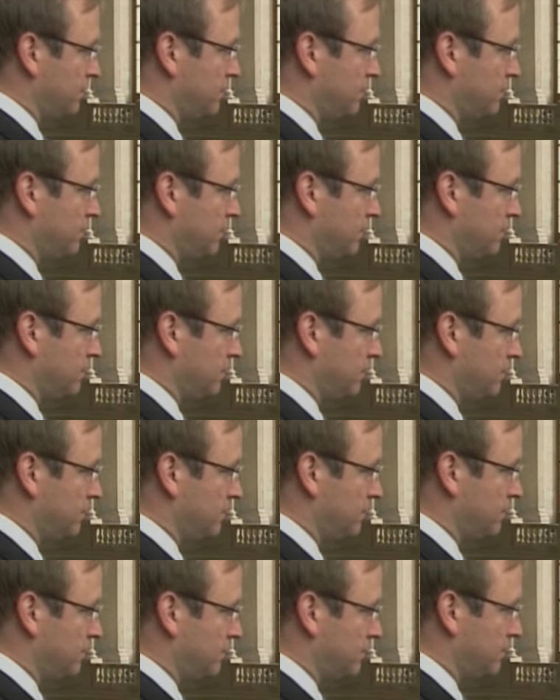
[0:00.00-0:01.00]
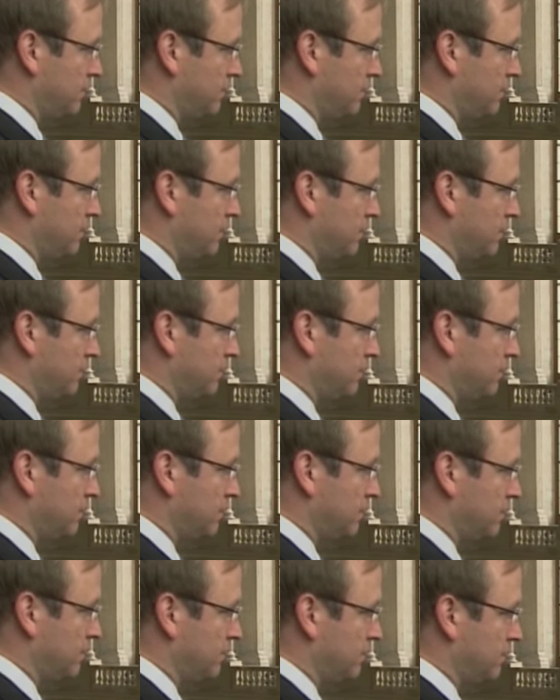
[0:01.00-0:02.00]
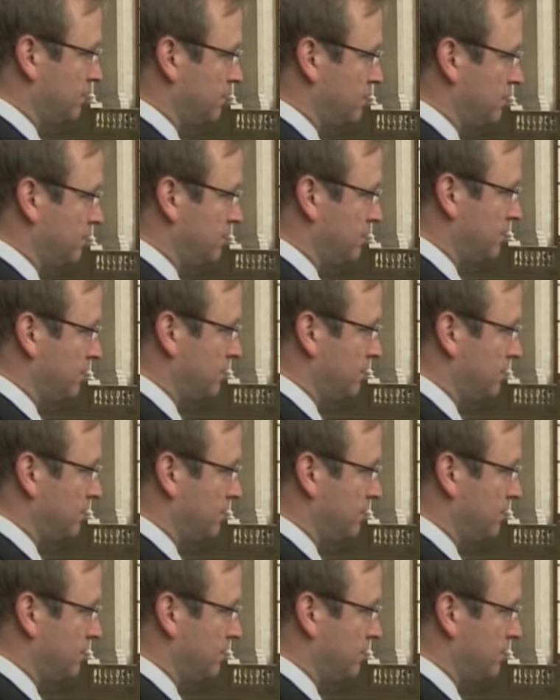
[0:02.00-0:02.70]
(silent)